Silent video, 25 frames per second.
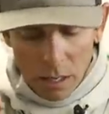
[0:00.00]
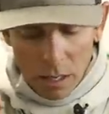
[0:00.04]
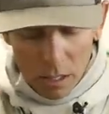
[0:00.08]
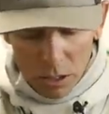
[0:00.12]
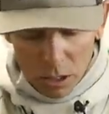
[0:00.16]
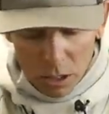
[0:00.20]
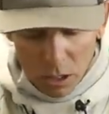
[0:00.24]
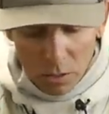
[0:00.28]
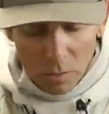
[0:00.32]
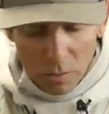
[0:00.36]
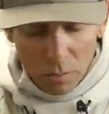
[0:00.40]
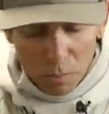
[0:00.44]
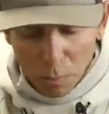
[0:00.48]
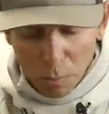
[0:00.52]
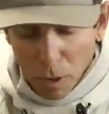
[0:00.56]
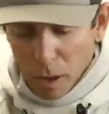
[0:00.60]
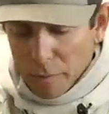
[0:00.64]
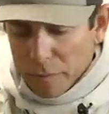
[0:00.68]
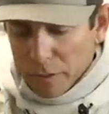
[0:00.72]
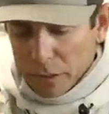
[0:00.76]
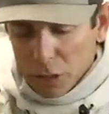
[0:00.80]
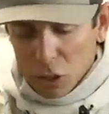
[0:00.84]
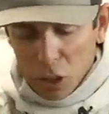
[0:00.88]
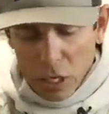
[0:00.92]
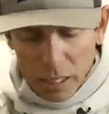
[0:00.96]
It's a
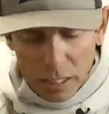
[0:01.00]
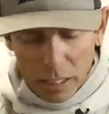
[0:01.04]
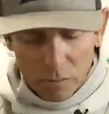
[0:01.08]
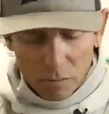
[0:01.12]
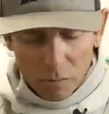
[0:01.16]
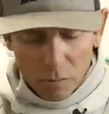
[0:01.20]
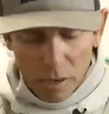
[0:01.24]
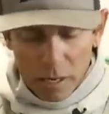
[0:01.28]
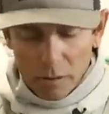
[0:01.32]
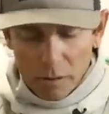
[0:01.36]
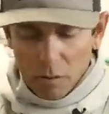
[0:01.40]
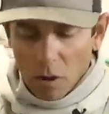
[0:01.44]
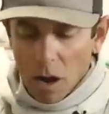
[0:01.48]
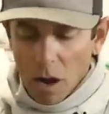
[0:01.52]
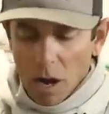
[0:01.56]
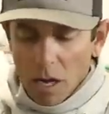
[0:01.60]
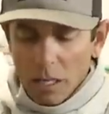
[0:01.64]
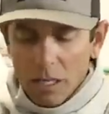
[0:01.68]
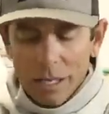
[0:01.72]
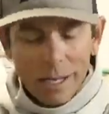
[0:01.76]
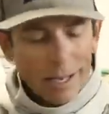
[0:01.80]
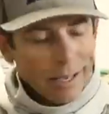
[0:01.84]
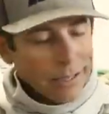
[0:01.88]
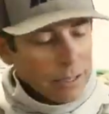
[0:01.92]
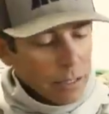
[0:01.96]
perfect chicken rig
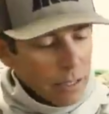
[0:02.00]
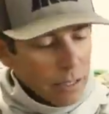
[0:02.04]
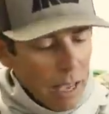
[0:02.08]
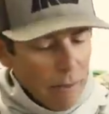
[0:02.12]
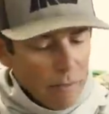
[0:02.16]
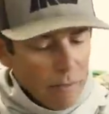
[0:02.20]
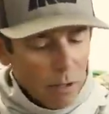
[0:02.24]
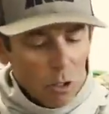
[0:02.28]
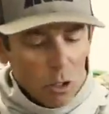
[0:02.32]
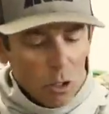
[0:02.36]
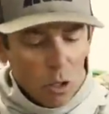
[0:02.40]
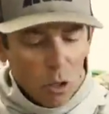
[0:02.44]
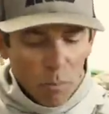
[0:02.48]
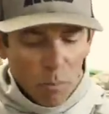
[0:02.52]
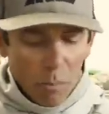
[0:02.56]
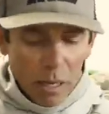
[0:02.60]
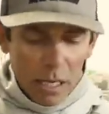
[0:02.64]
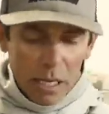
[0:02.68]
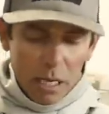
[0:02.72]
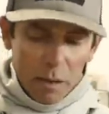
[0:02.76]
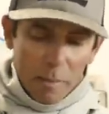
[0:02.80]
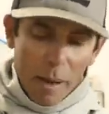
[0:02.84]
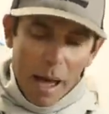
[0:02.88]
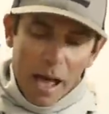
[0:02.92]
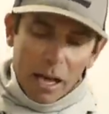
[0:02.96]
rod. 7.2
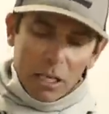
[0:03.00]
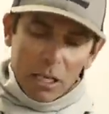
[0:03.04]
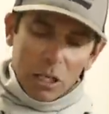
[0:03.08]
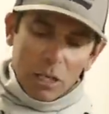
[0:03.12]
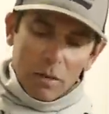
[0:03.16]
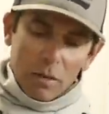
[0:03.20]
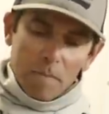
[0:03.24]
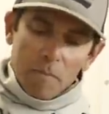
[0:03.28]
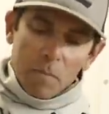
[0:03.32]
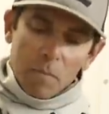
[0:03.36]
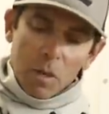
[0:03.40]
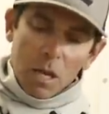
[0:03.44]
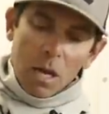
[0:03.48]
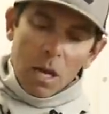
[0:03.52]
medium action.